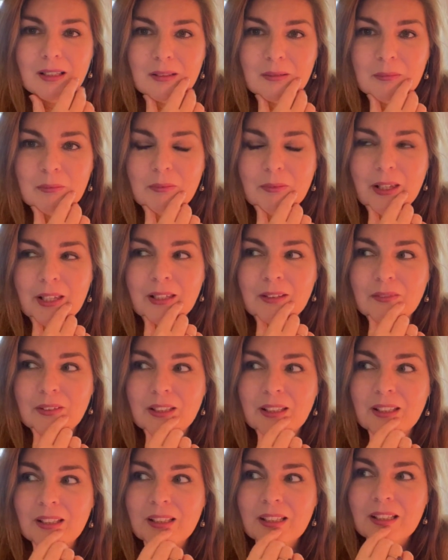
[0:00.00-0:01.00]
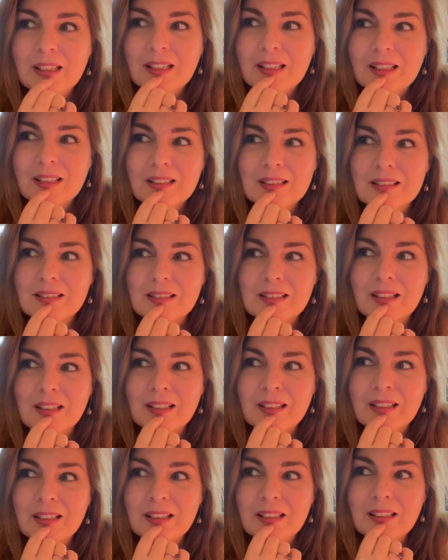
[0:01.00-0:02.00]
maybe
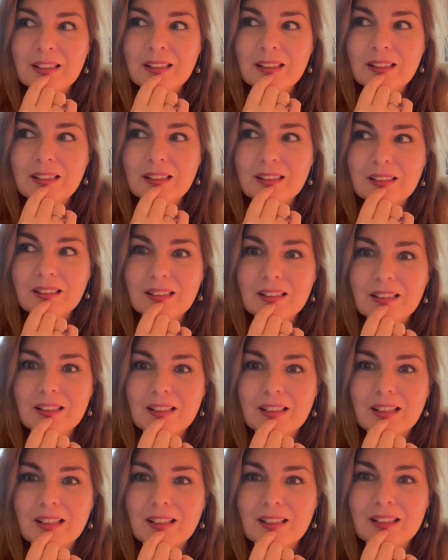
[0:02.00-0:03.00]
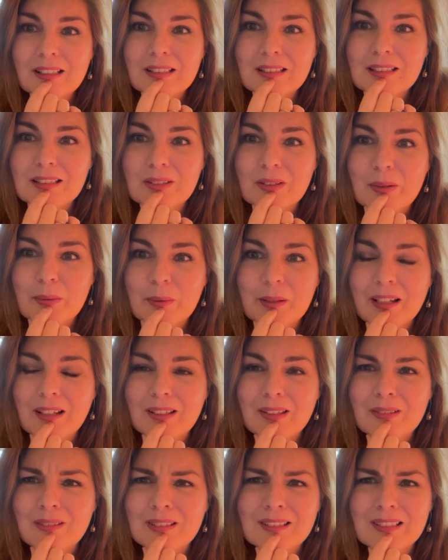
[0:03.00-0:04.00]
society is screaming at
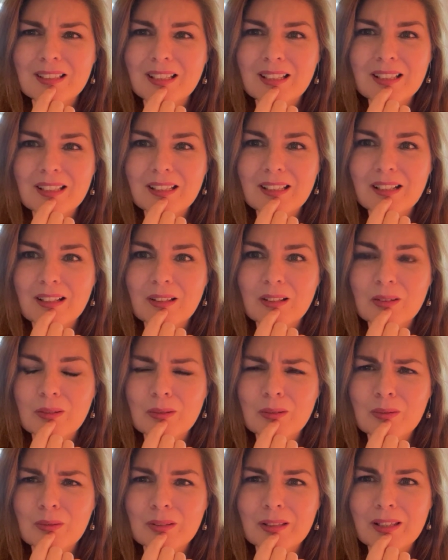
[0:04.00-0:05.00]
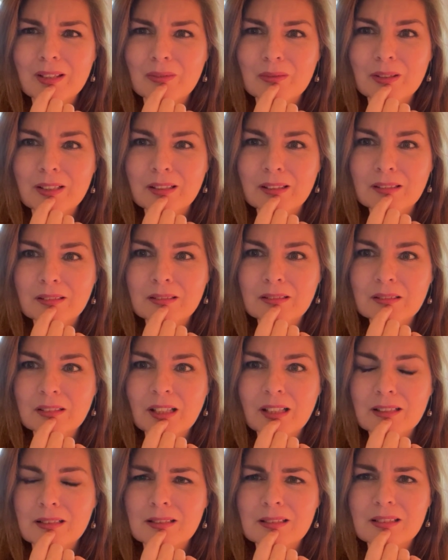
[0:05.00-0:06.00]
you and saying, you know, get real.
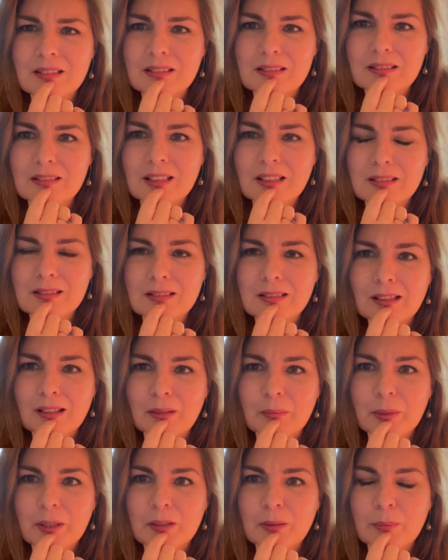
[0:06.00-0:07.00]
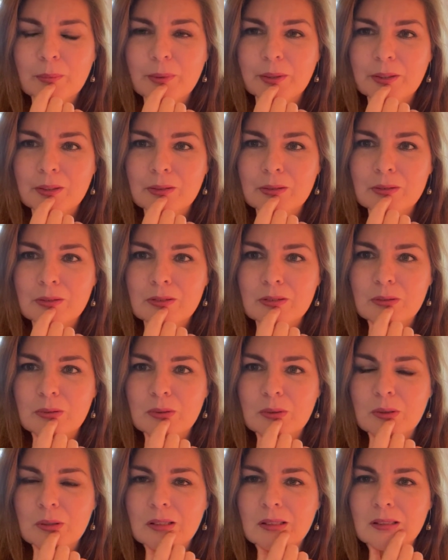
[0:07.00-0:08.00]
That's that's not going to pay your bills,
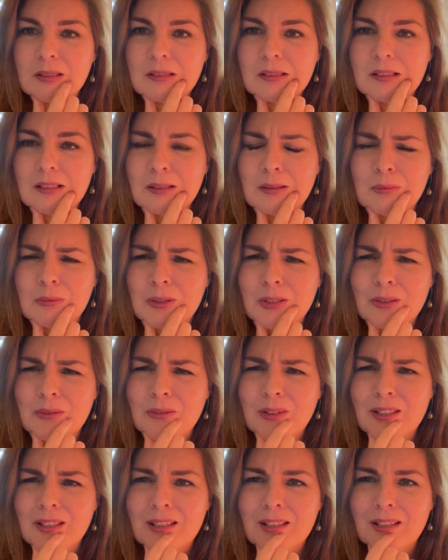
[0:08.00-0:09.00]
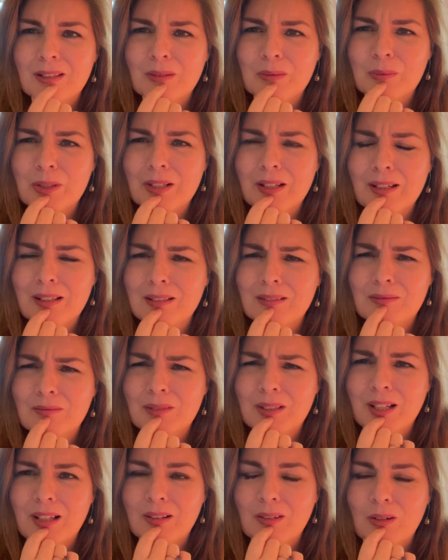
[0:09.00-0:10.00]
or uh, what are you thinking? We're not
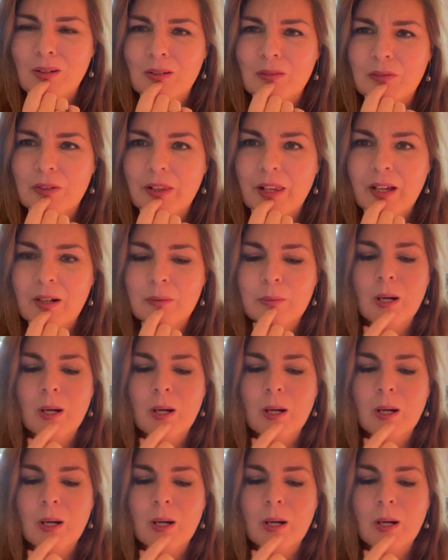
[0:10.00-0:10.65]
we're not along for that